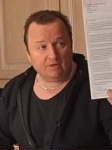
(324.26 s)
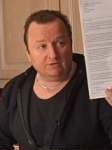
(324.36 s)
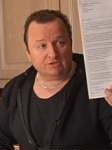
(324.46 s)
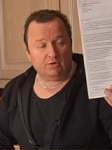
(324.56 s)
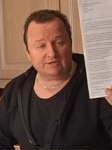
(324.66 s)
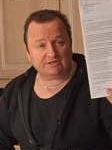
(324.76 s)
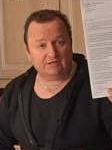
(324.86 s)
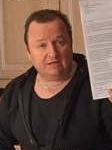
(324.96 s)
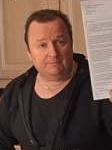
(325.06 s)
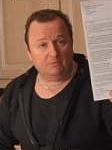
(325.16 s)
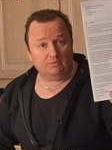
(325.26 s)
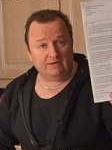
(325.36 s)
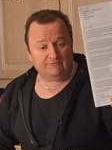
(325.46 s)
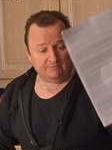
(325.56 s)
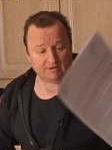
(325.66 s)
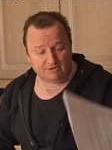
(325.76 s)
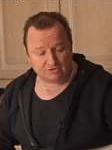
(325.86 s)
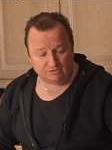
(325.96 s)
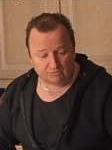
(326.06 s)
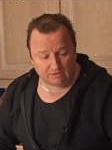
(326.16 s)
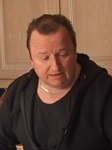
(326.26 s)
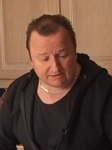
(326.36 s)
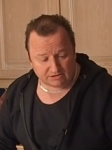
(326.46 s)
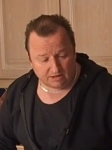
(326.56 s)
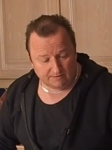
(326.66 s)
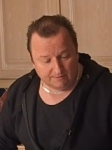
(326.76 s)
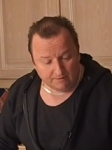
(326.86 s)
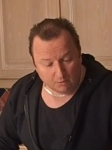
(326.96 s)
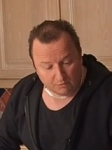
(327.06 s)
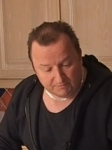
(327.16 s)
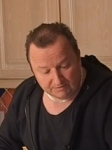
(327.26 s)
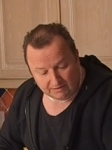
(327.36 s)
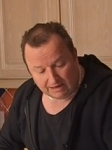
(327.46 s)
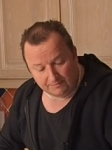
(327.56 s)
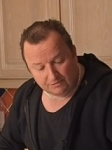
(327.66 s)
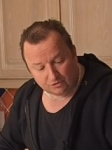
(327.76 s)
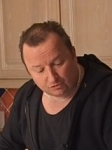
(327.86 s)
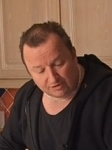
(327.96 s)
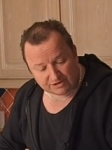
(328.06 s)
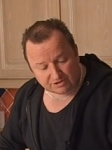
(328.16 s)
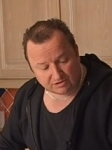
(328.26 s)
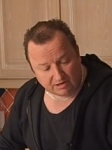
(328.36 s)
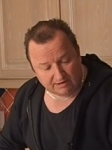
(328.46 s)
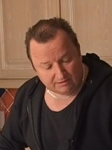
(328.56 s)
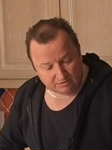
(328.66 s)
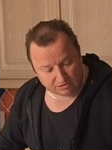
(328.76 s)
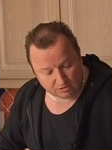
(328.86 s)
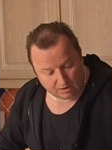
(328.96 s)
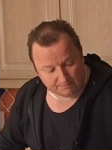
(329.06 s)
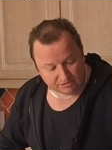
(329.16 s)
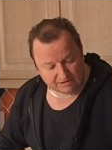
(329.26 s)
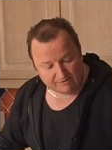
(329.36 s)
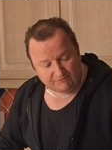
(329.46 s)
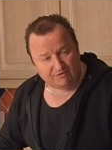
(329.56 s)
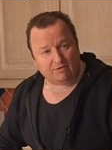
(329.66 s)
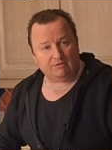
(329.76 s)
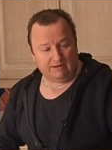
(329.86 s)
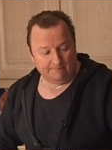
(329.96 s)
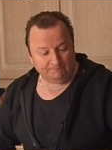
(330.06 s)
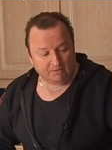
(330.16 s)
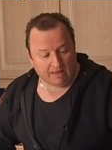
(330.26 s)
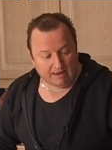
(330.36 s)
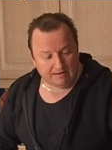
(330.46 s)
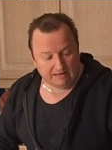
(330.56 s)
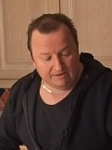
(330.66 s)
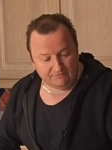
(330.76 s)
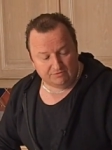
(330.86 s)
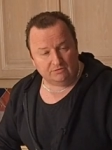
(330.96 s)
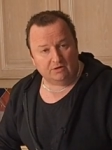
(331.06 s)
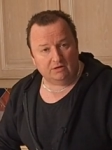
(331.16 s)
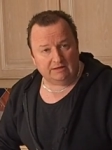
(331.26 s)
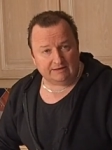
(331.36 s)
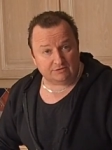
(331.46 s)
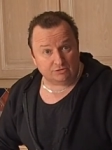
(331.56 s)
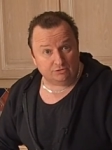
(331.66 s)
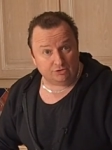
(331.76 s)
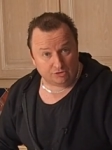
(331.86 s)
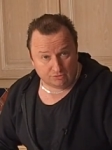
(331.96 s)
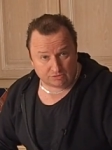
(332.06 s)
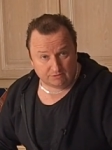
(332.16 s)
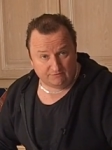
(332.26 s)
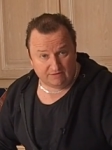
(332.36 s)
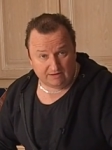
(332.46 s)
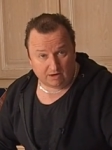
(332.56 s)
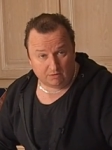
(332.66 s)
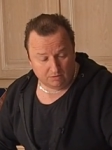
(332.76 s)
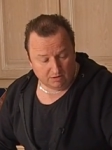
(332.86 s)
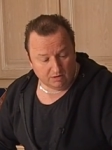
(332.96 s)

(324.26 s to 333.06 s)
So I sent them all the information on the letter with my name and address, date, times, everything on it, and even a link to the YouTube video